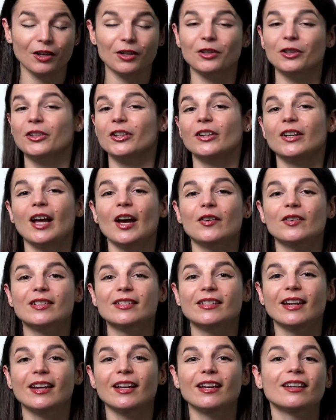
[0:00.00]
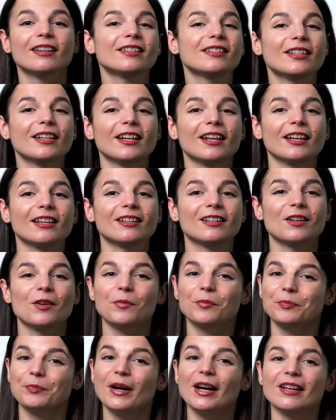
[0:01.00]
Learn how to say ticket,
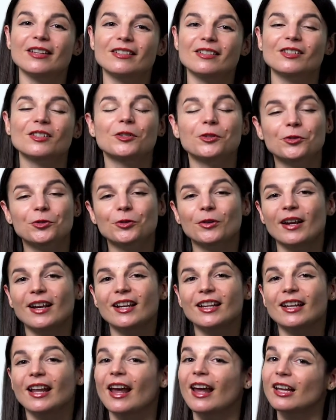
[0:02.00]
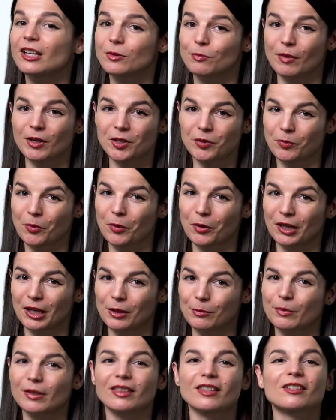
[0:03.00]
bus, train, and much more
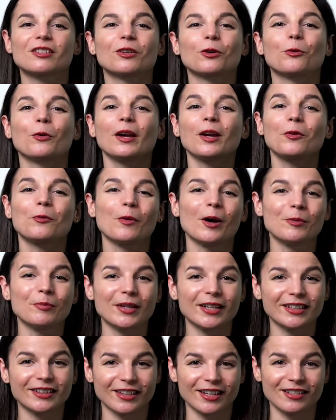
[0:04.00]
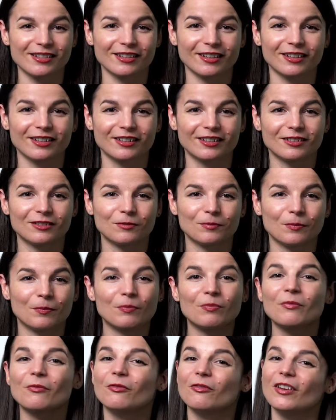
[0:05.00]
with this quick 1-minute lesson.
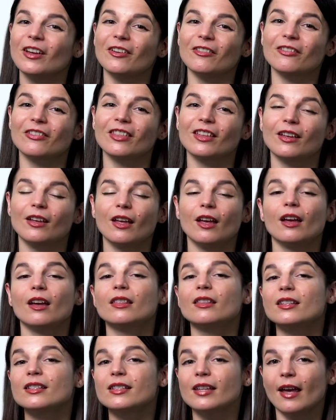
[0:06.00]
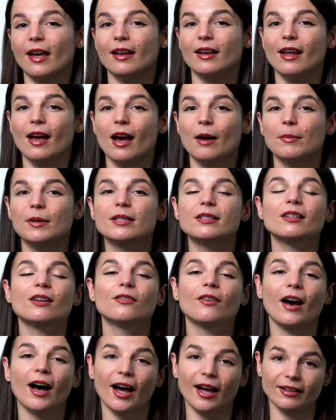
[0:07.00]
Fifth, the 10 habits of
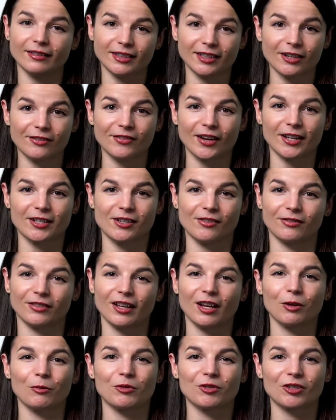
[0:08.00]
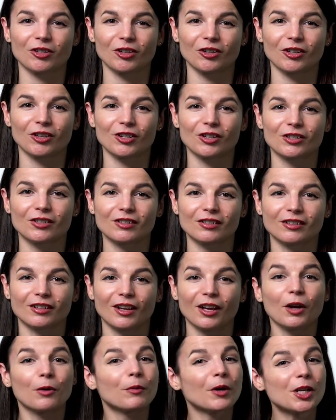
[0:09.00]
highly effective language learners.
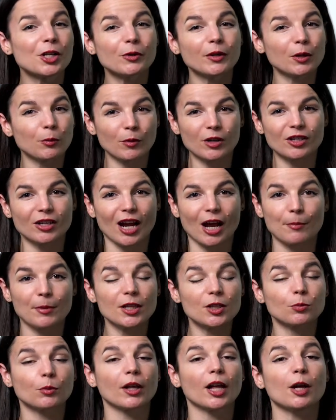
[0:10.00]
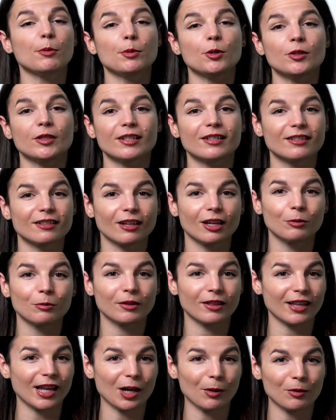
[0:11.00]
Wondering which habits will help you succeed
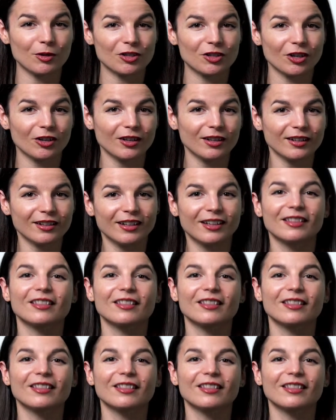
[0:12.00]
with language learning?